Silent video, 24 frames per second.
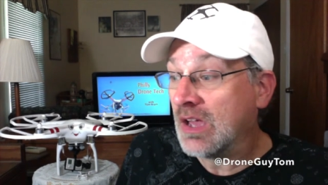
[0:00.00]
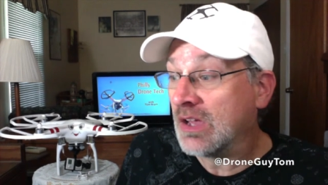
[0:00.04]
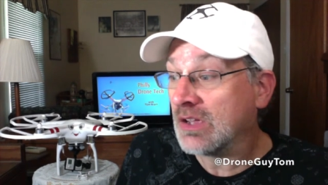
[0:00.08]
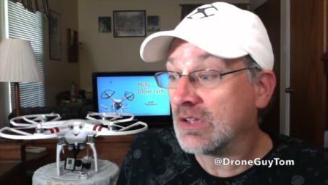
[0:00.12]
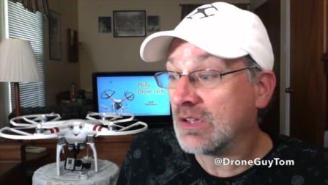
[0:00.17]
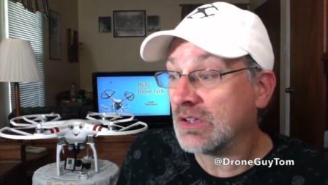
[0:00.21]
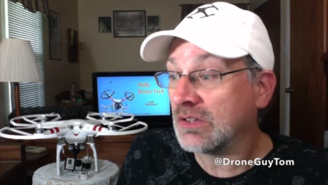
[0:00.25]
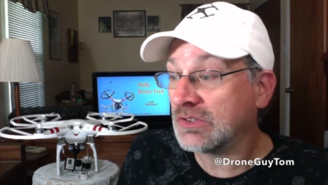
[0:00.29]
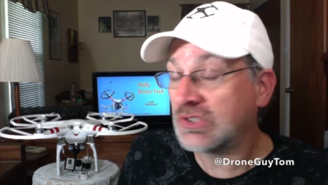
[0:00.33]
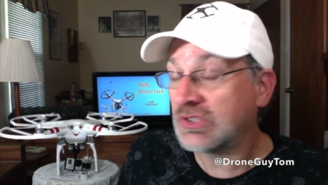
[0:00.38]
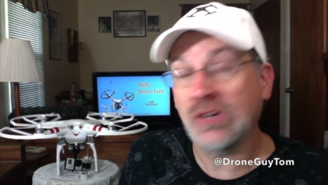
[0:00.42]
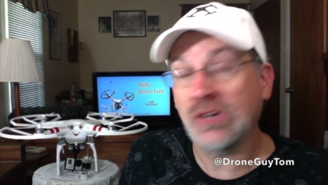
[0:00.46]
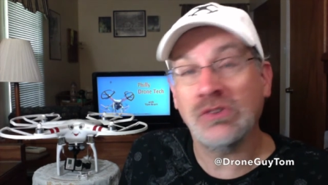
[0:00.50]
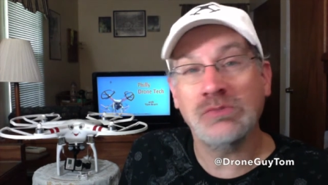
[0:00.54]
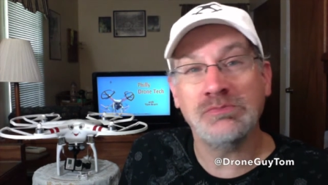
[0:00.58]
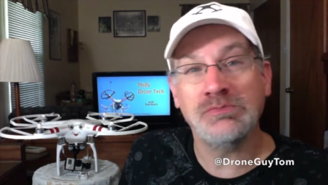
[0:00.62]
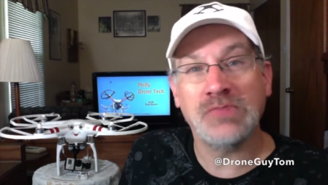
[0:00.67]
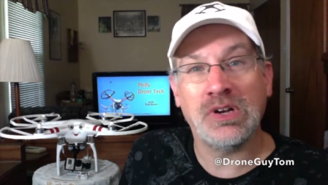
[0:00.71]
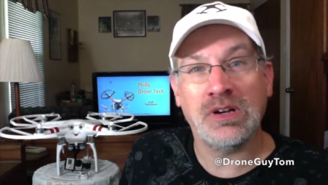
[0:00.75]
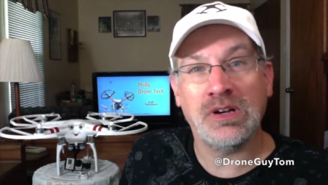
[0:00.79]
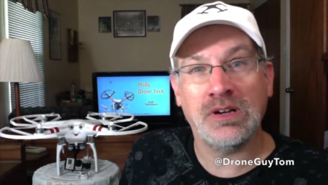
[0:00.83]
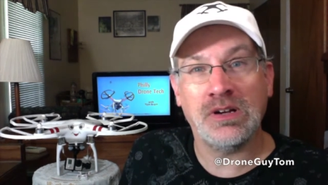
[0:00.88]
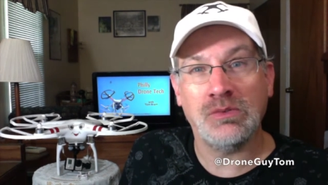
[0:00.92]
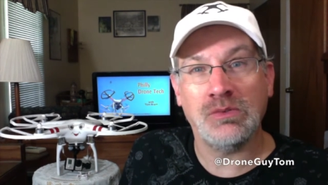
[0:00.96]

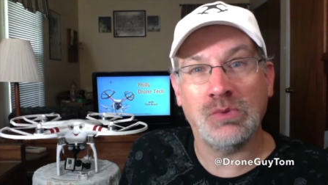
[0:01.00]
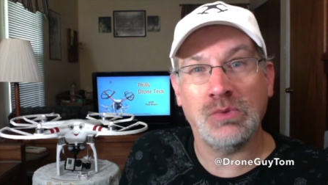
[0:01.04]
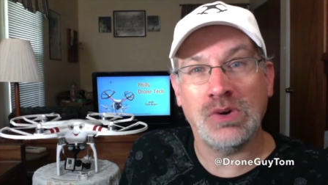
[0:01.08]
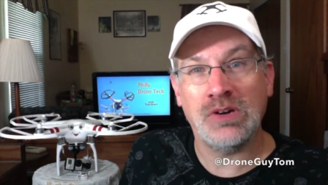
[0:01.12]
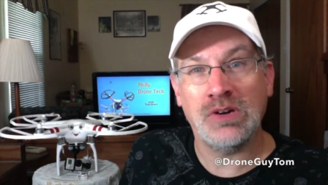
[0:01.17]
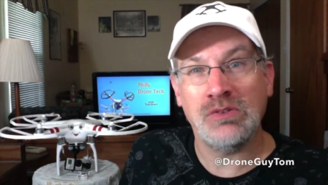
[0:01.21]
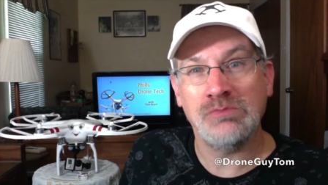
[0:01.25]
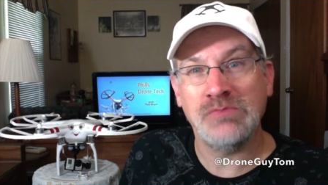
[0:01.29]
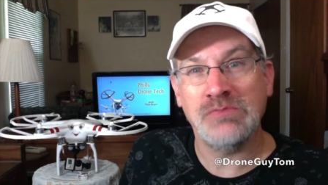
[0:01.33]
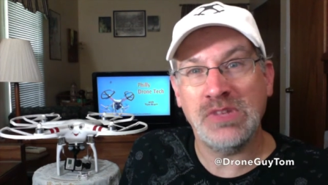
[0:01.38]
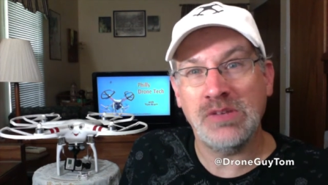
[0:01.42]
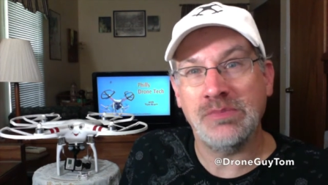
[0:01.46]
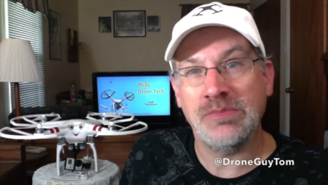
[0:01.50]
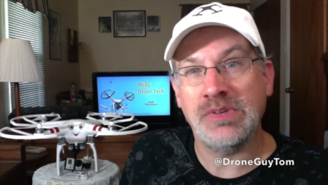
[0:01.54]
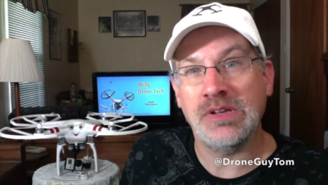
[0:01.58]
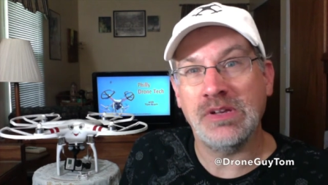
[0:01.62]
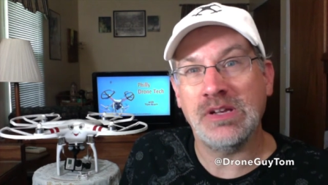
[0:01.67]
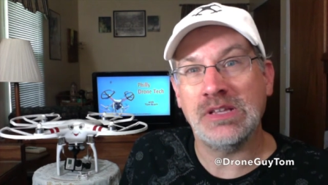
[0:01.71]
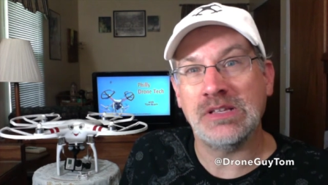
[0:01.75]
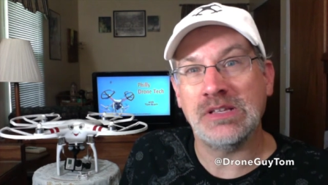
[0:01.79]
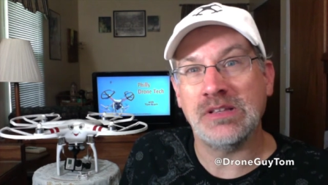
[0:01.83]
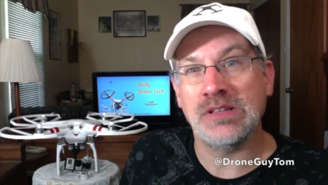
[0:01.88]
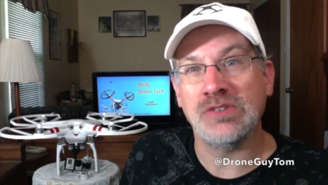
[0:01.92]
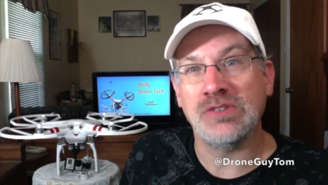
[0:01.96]
So, well, me
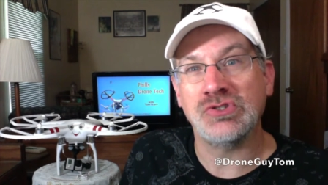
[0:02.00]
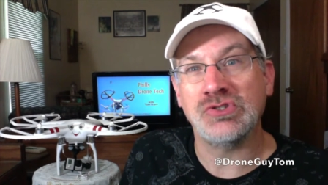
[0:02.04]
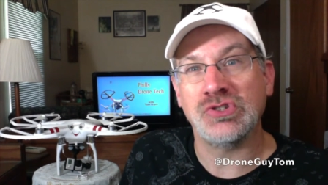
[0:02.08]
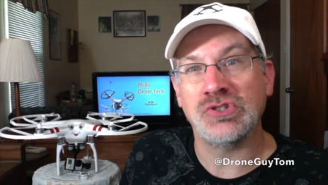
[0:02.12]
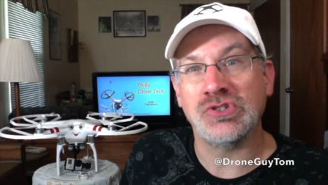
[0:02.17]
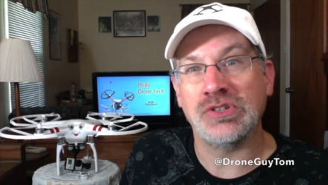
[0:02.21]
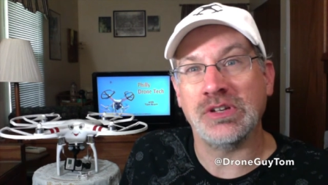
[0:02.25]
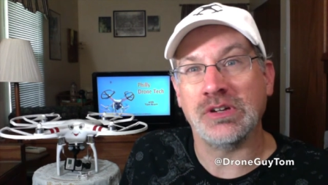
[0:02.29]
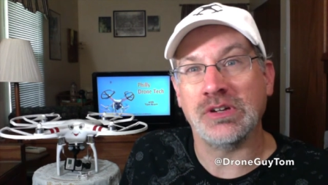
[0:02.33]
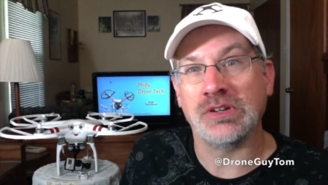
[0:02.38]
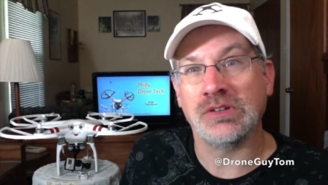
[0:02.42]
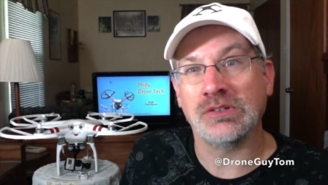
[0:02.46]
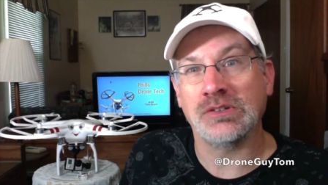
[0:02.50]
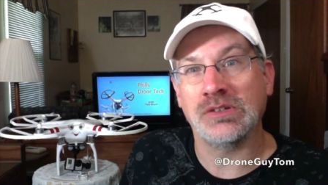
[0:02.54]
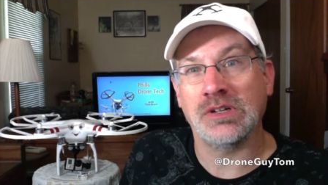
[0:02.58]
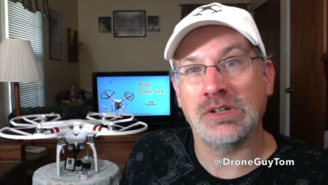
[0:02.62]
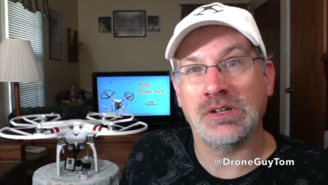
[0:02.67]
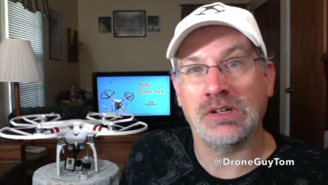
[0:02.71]
being an engineer,